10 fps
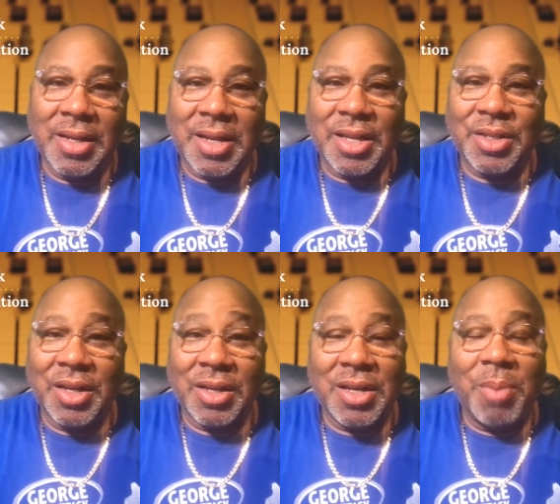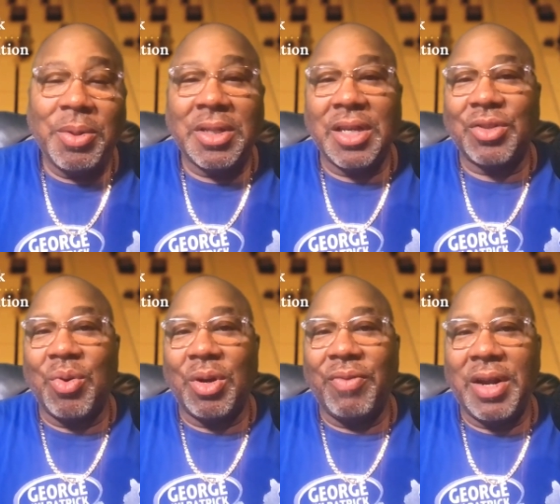that's a couple of things
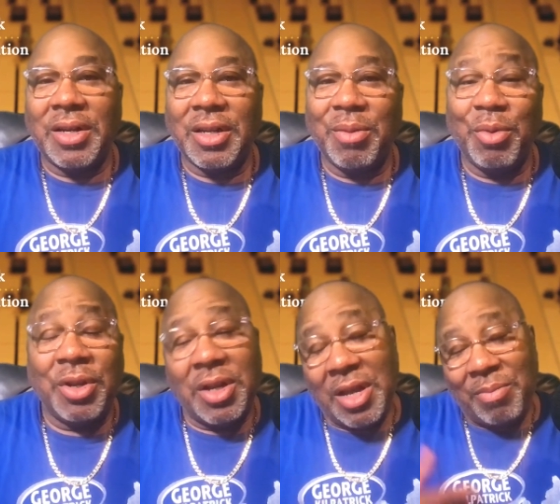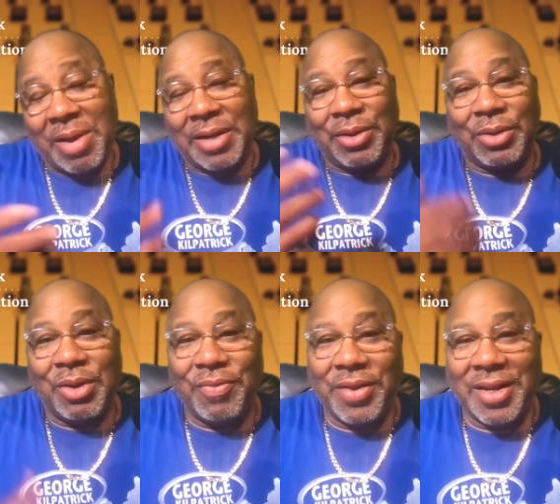going around in the community, and my little
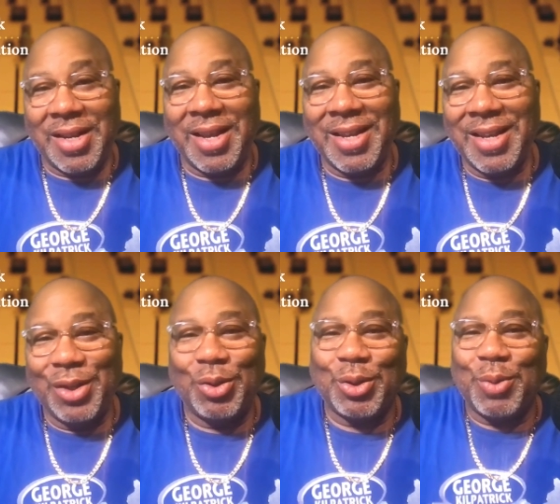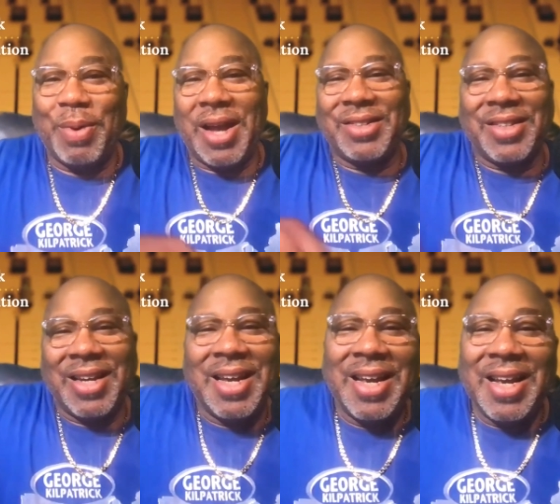thought for the day. George Kilpatrick,
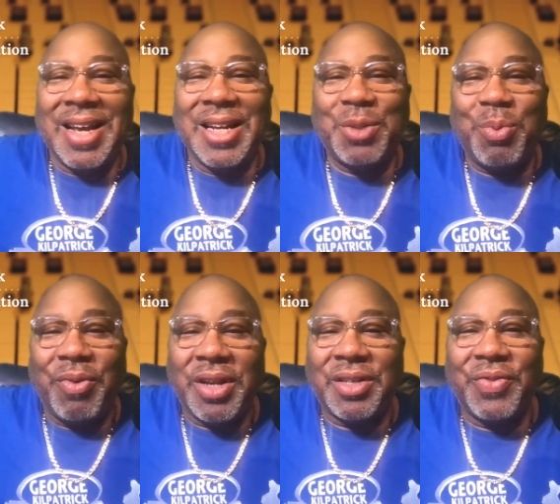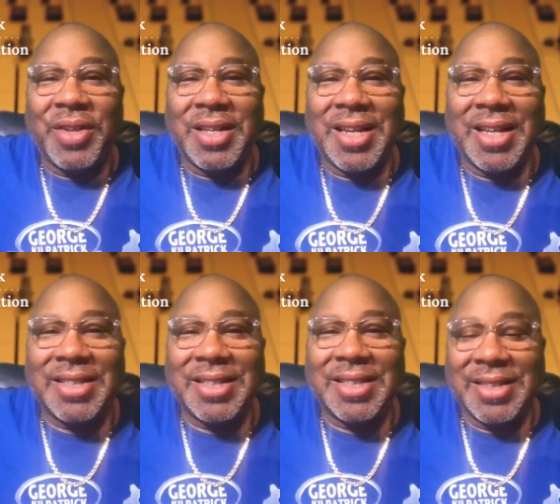inspiration for the nation.